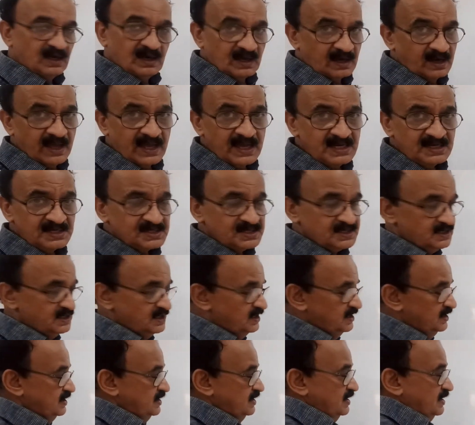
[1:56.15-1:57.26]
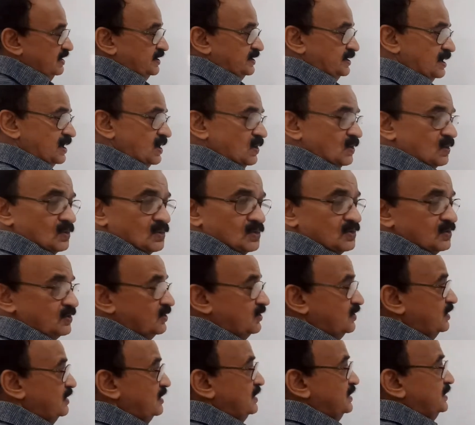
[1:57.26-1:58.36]
Right?
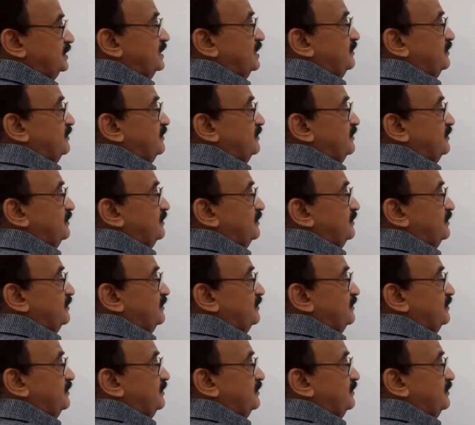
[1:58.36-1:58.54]
Now